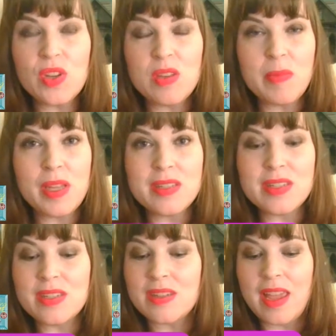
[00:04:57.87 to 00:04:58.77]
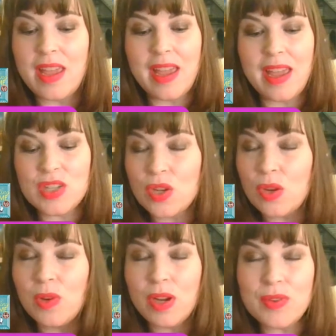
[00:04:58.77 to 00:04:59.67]
document, and I didn't
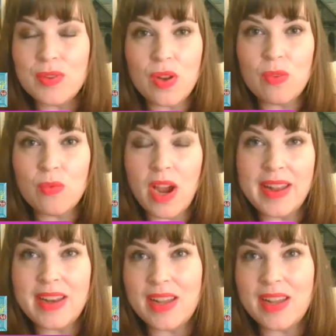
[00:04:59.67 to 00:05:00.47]
know what I was going to write.